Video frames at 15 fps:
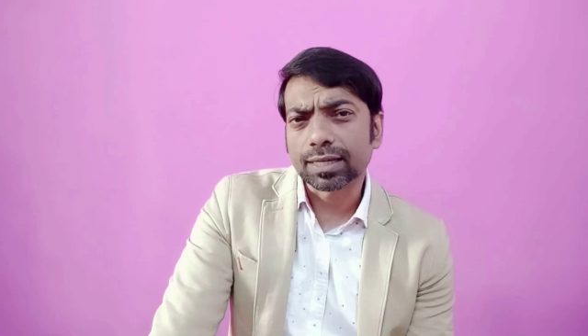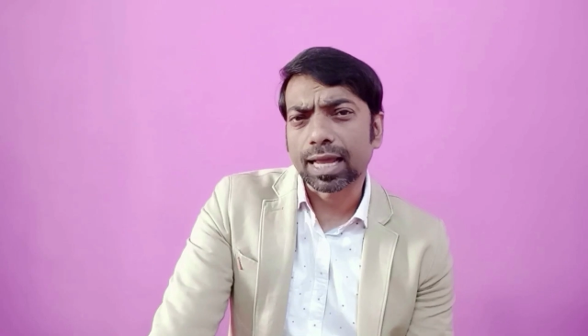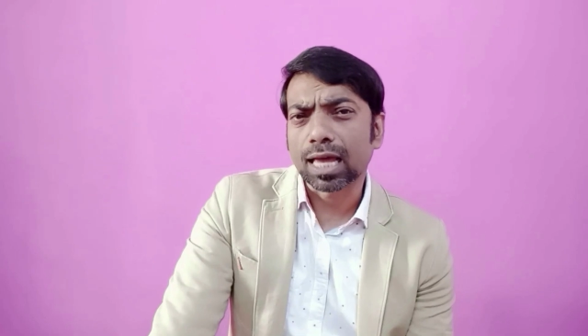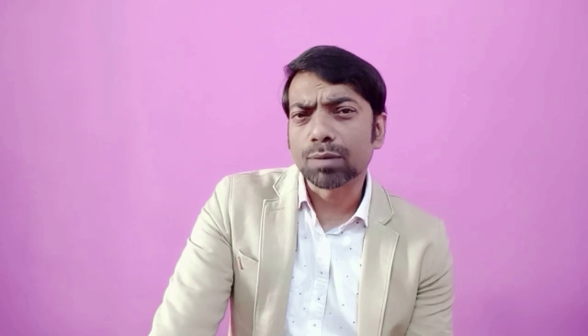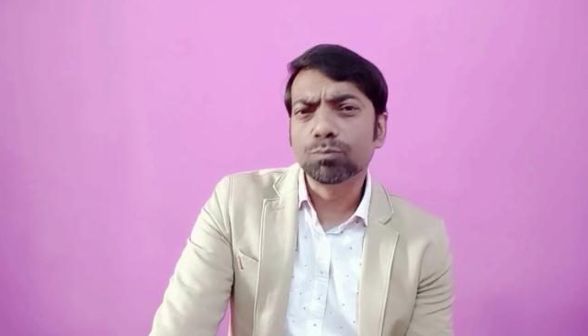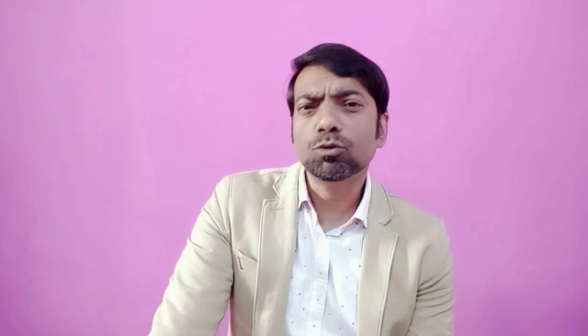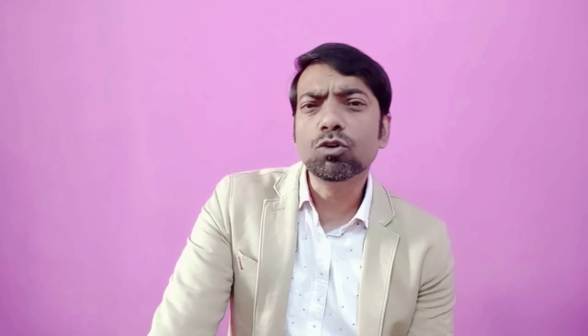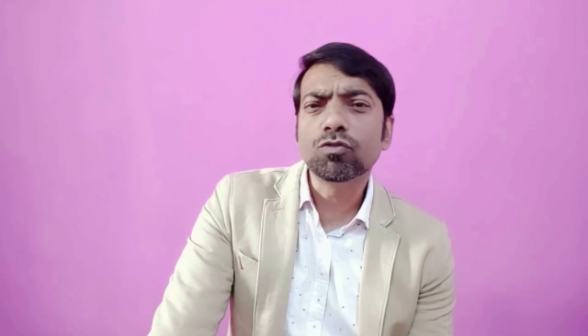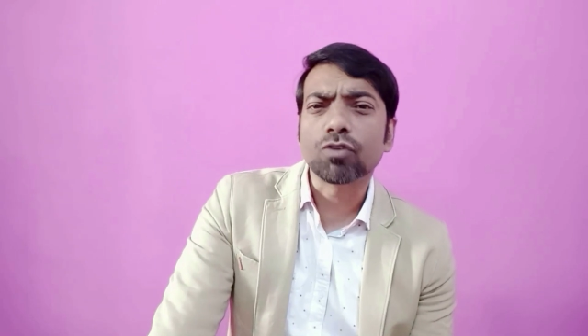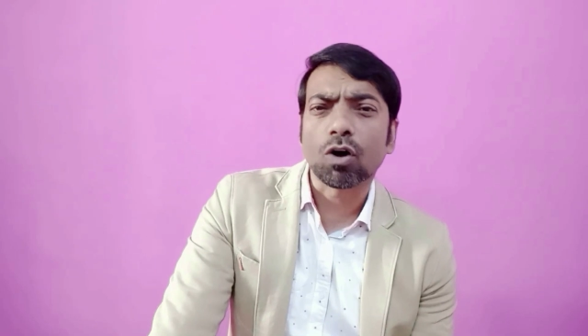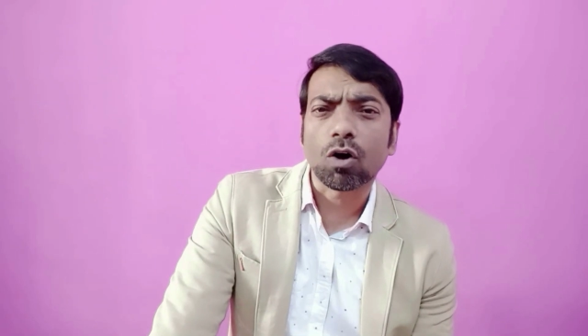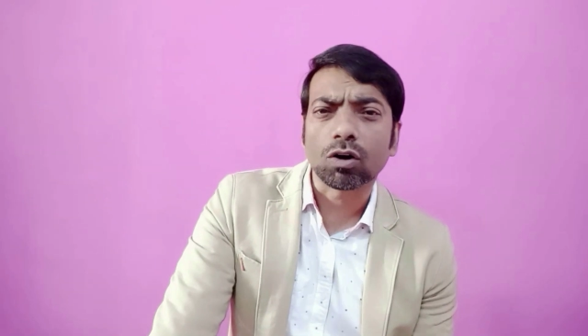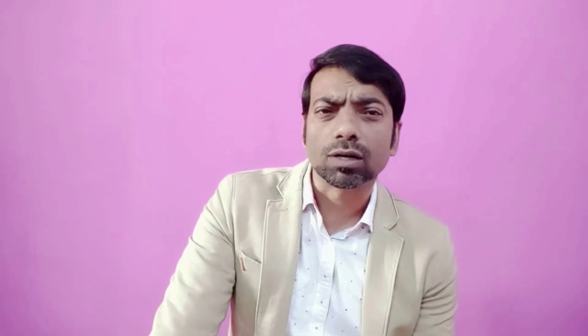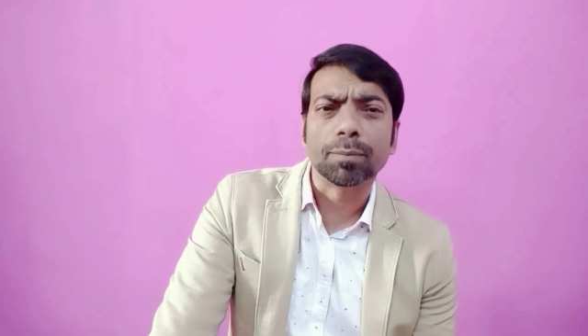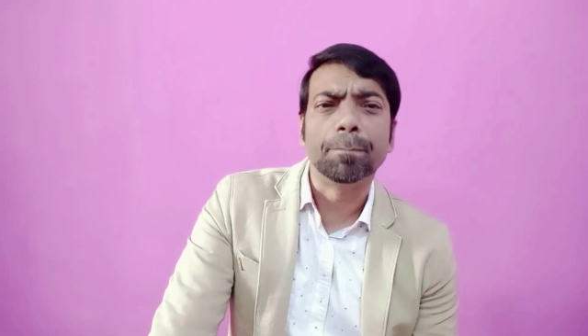and move
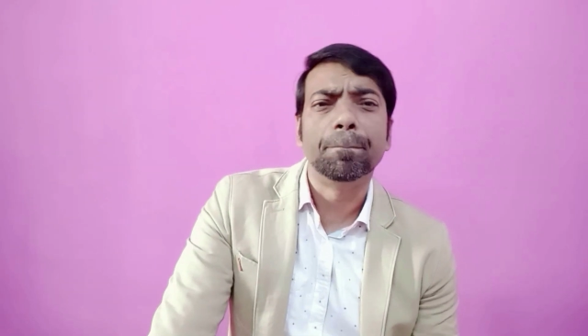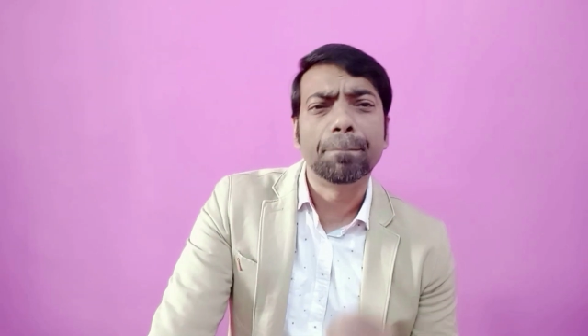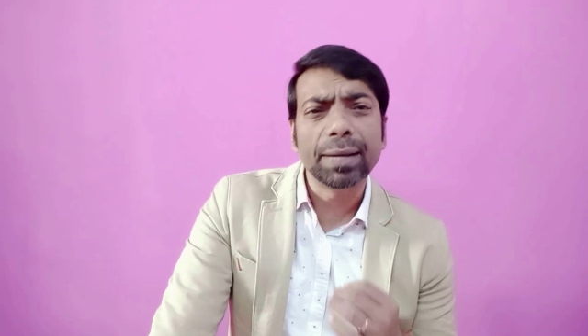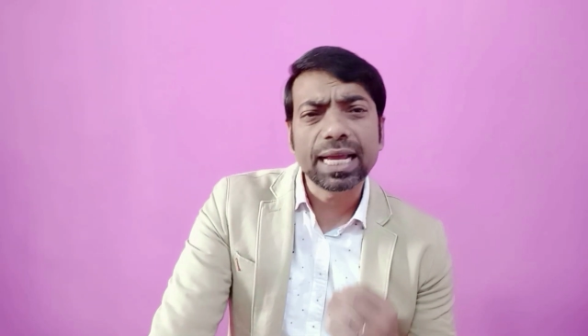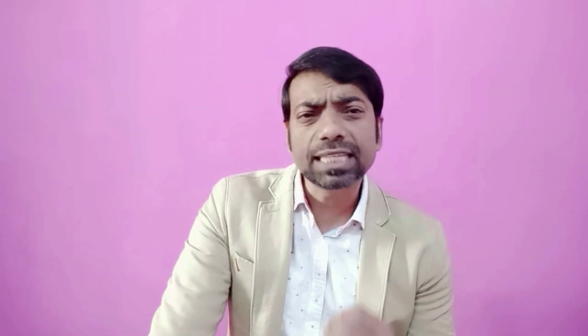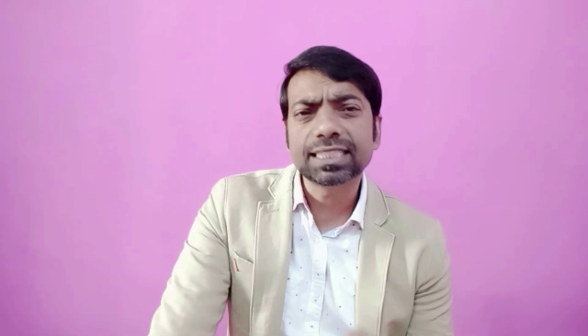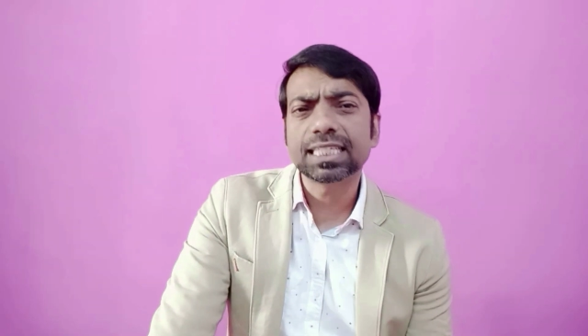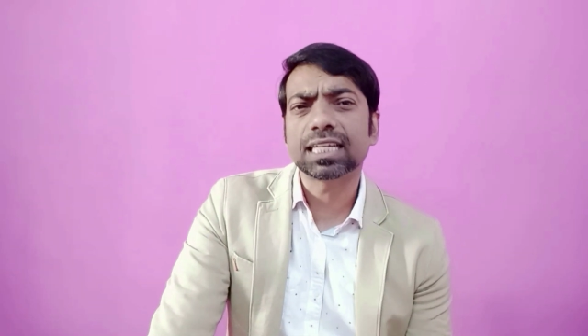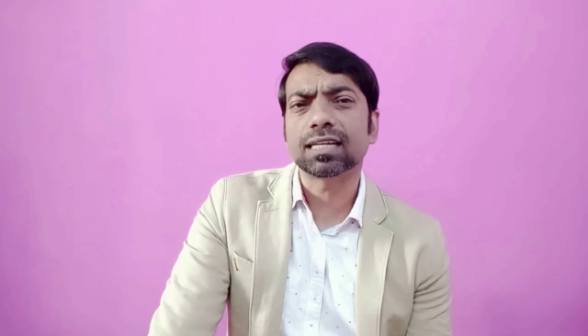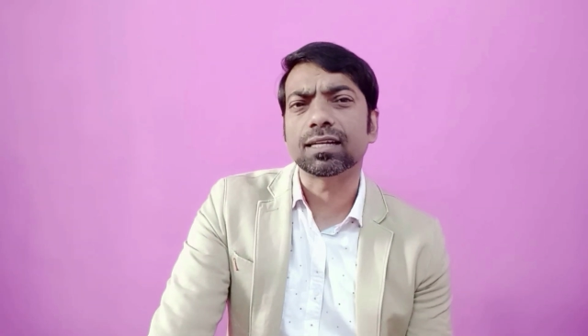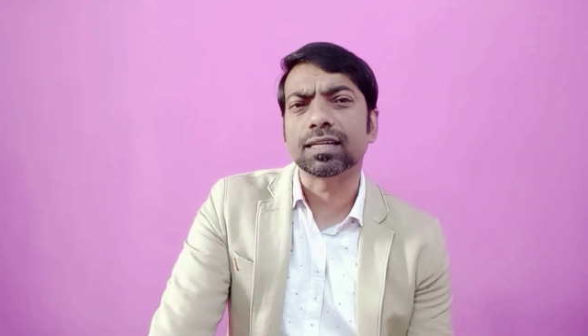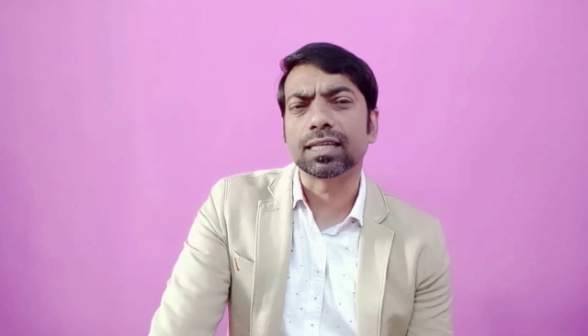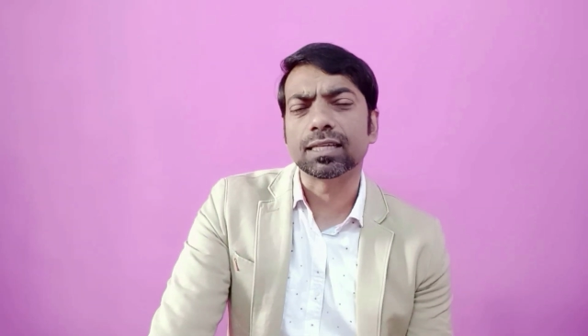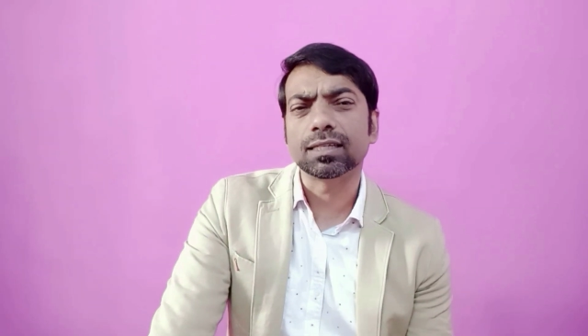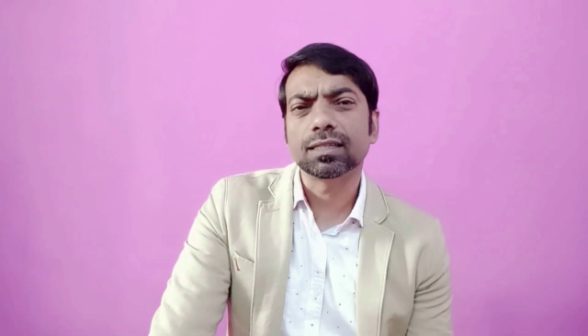on,
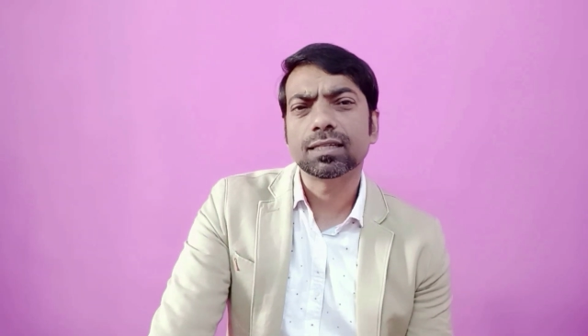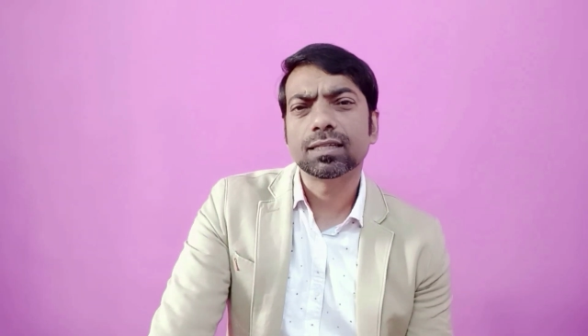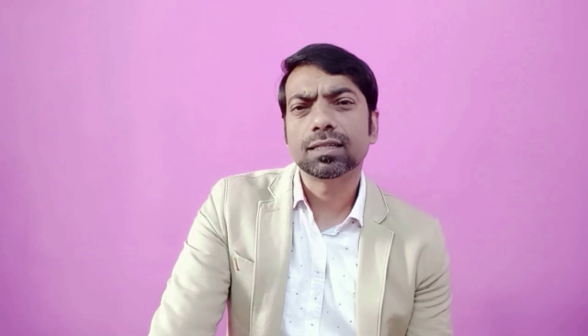basically,